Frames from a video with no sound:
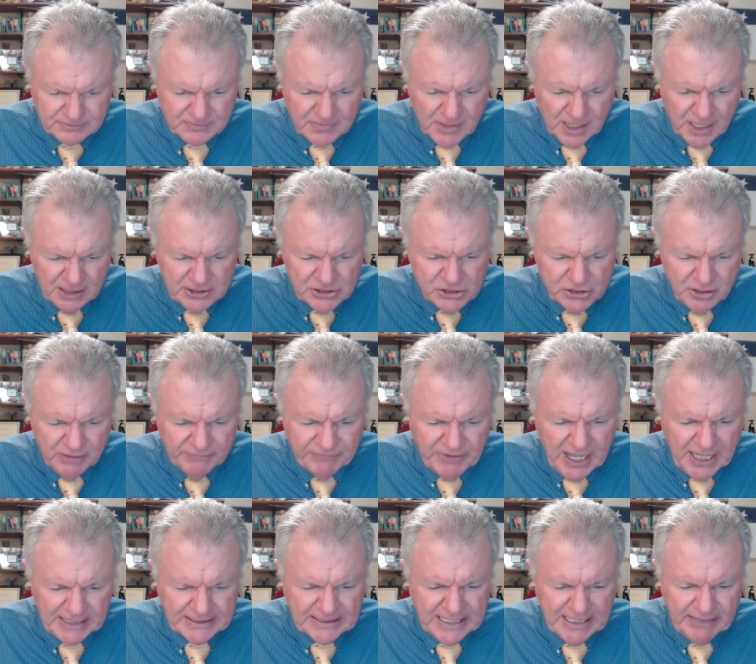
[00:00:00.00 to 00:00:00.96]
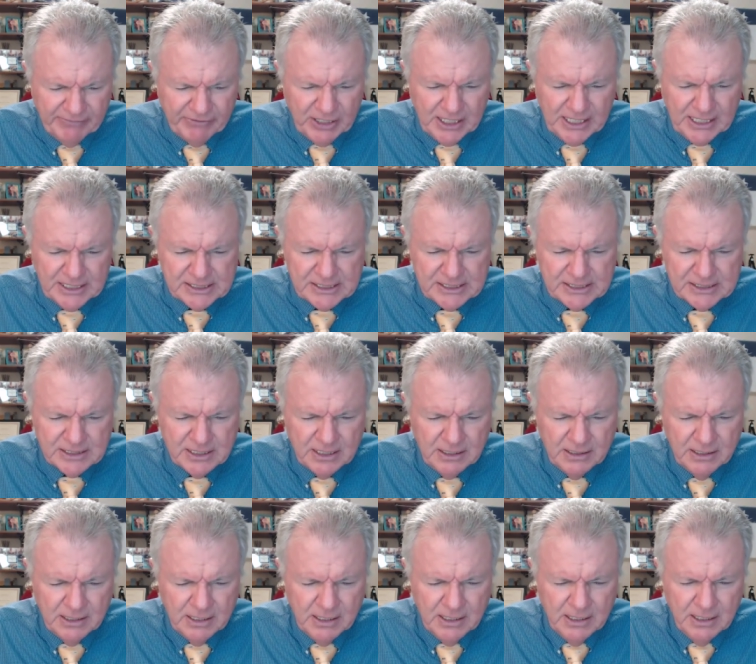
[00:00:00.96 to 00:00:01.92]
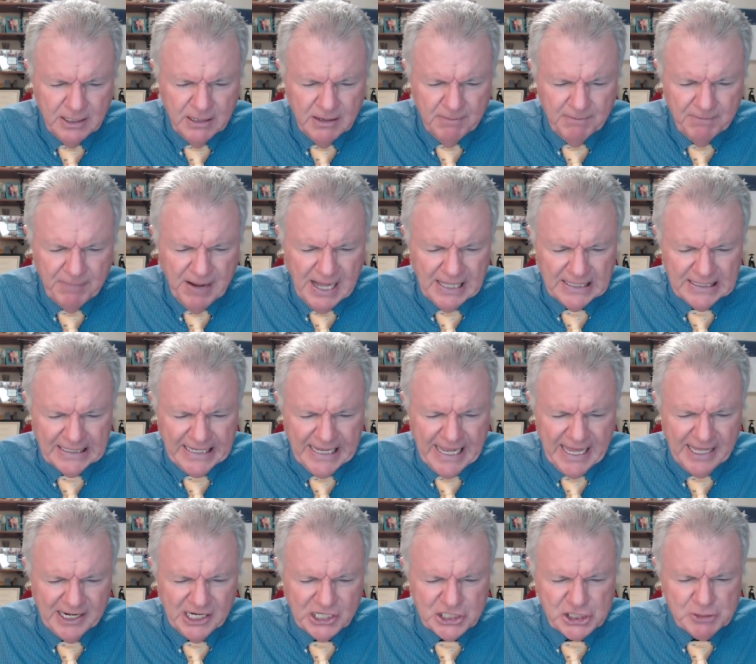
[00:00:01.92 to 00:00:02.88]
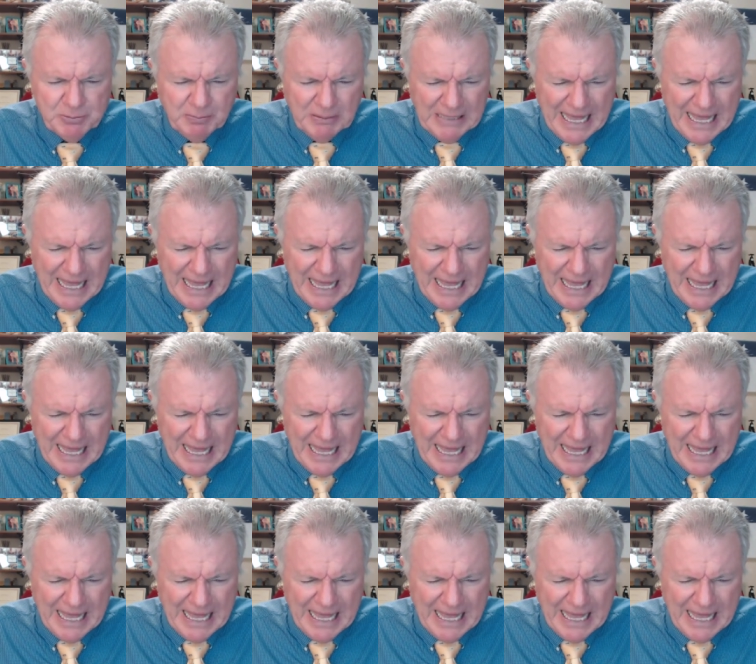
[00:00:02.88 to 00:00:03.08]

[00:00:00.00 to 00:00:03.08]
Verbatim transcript: that you have not given us Pollyannish